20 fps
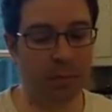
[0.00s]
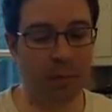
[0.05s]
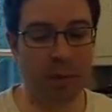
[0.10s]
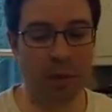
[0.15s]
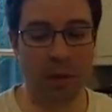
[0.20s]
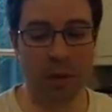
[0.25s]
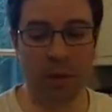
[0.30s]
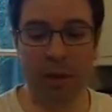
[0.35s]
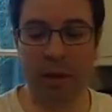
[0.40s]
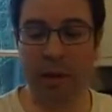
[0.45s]

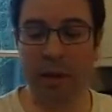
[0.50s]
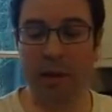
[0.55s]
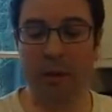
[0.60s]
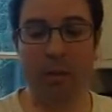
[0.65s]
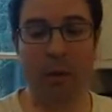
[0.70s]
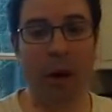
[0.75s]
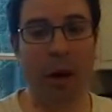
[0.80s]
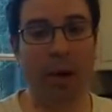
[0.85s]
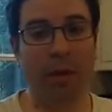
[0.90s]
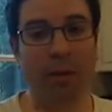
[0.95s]
you're getting a
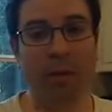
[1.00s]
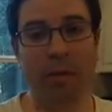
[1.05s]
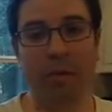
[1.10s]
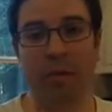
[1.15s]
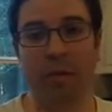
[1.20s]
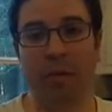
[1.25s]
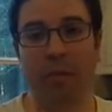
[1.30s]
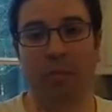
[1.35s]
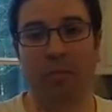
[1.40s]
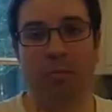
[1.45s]
rod
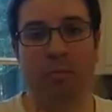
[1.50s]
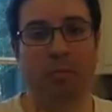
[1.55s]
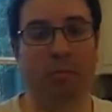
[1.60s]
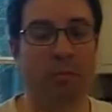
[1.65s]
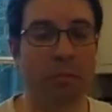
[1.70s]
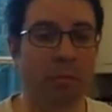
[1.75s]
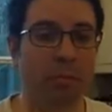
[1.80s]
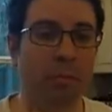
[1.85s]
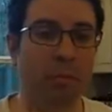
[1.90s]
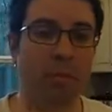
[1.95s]
that's
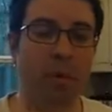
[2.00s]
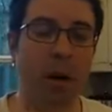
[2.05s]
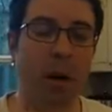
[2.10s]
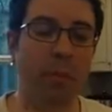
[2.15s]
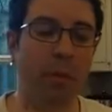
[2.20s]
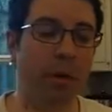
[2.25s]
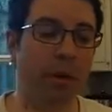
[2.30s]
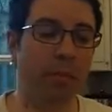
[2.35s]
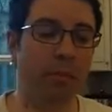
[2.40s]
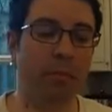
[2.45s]

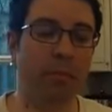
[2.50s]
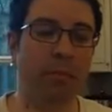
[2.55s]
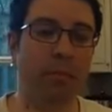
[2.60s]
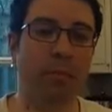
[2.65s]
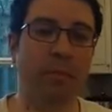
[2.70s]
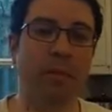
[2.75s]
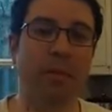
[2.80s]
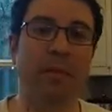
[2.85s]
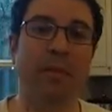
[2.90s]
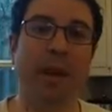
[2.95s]
probably
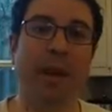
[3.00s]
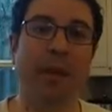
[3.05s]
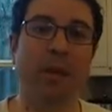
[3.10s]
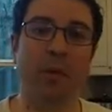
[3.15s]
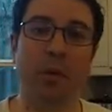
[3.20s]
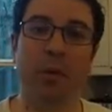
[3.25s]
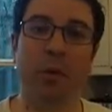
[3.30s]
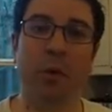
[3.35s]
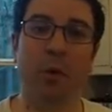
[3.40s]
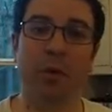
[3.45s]

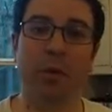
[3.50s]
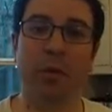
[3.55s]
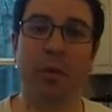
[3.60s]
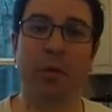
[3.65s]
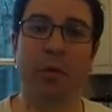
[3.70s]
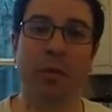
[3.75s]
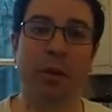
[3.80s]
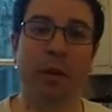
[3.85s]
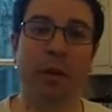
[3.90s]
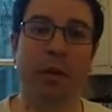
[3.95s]
valued closer to
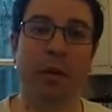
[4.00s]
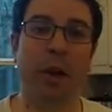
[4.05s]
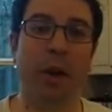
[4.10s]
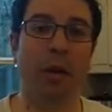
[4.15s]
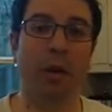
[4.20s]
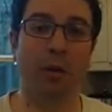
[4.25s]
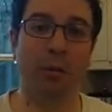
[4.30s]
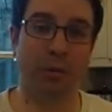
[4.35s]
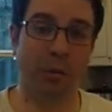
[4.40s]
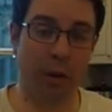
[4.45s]

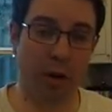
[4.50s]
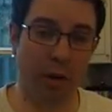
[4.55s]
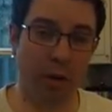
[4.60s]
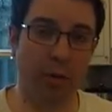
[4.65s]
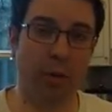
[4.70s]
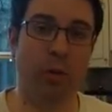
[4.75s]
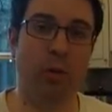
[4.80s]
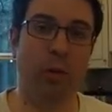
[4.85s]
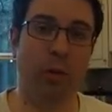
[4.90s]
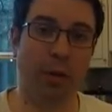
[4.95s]
$300 for under
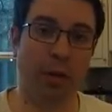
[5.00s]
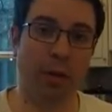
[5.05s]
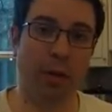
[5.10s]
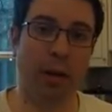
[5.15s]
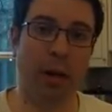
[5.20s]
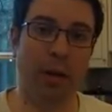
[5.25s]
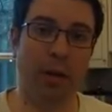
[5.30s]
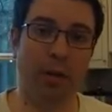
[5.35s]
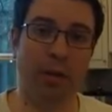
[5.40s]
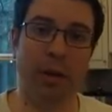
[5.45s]

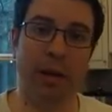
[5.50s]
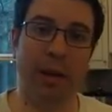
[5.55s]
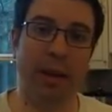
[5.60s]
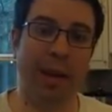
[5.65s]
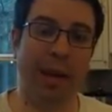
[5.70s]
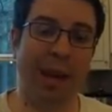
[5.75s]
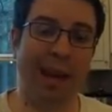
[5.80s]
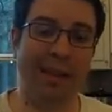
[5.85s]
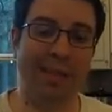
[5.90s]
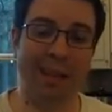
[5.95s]
$200,
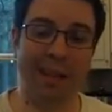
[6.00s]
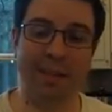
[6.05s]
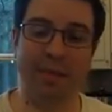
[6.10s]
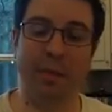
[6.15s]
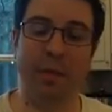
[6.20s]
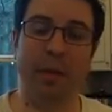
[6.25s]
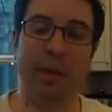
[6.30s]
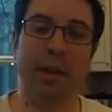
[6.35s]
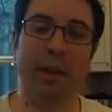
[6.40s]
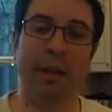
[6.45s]
and that's
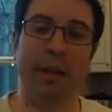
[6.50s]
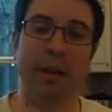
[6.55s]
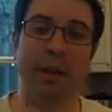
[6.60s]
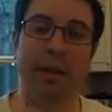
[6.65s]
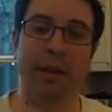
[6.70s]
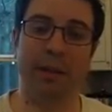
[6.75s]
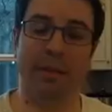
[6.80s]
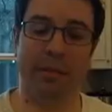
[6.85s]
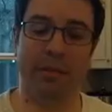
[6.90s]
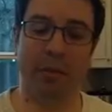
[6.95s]
no kidding.
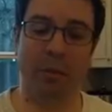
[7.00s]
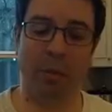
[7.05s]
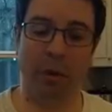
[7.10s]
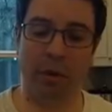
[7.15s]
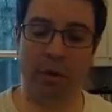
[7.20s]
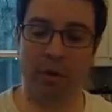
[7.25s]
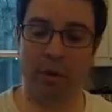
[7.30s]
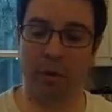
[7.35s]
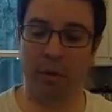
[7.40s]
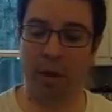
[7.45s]
This is a
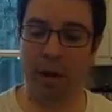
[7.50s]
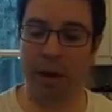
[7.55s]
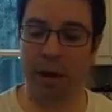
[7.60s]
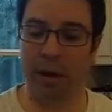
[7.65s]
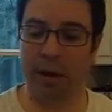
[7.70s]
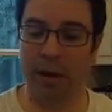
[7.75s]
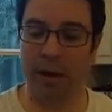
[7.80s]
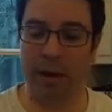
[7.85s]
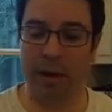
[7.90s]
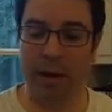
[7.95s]
wonderful
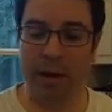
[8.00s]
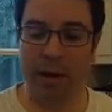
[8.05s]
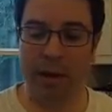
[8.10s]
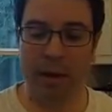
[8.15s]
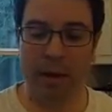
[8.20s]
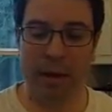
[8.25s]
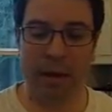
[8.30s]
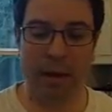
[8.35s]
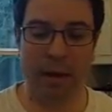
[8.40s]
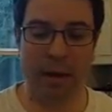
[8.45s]
rod.
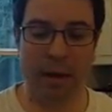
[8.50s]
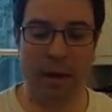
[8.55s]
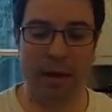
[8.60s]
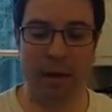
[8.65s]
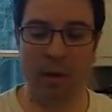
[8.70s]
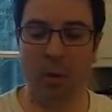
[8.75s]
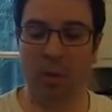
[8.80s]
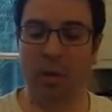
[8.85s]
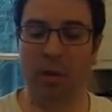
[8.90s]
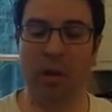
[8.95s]

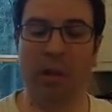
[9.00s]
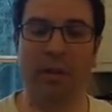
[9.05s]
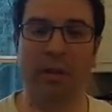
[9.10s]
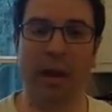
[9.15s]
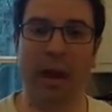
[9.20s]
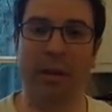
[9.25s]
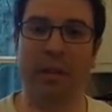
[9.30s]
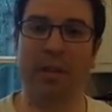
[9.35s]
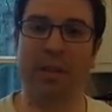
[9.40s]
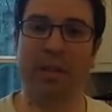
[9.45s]
You will love
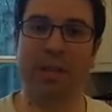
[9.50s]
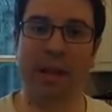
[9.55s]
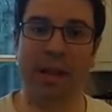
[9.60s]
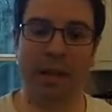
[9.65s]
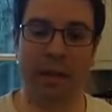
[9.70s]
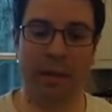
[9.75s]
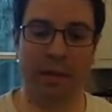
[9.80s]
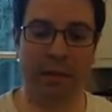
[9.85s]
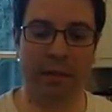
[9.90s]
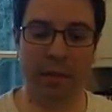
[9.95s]
every
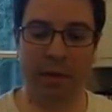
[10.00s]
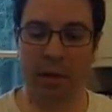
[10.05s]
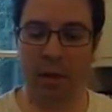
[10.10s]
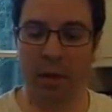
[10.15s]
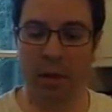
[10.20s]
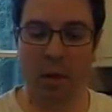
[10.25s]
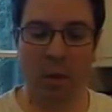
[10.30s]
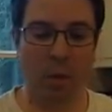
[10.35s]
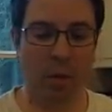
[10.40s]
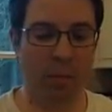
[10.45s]
second of it.
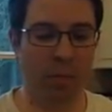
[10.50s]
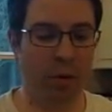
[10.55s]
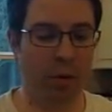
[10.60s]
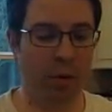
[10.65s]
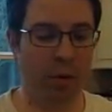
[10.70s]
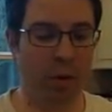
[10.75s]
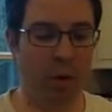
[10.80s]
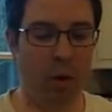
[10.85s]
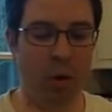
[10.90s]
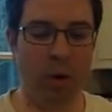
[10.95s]
We
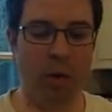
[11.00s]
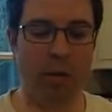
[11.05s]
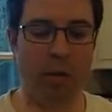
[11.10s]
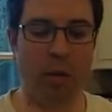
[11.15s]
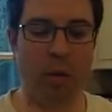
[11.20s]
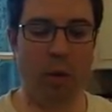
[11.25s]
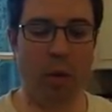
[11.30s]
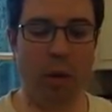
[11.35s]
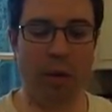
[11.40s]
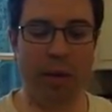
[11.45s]
put all
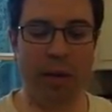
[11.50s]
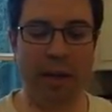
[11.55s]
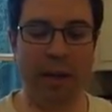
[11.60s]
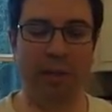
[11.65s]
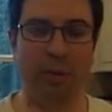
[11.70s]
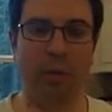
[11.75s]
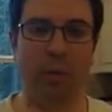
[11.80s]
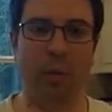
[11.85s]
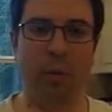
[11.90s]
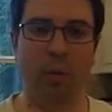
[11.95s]
the quality
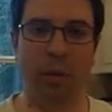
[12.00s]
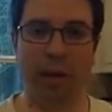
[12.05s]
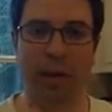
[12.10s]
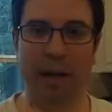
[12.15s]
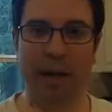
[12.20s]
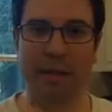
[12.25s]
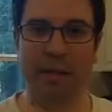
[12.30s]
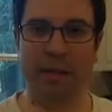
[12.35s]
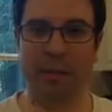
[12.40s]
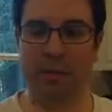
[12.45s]
into it where it
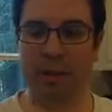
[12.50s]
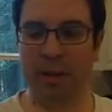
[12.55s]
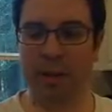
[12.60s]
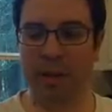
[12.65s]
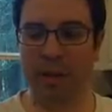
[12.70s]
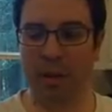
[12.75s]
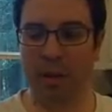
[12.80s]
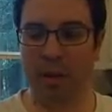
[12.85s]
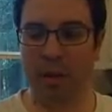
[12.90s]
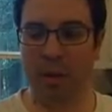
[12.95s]
needs to
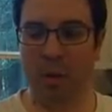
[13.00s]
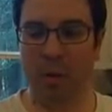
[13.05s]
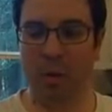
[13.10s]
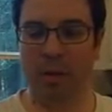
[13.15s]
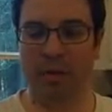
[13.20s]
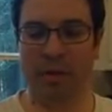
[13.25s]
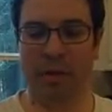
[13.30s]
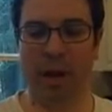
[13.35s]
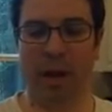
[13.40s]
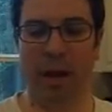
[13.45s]
be.
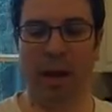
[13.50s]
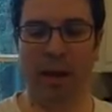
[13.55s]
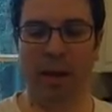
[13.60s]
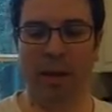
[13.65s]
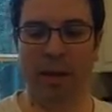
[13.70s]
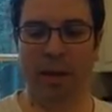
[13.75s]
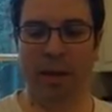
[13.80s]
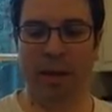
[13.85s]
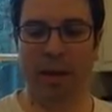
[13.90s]
We've got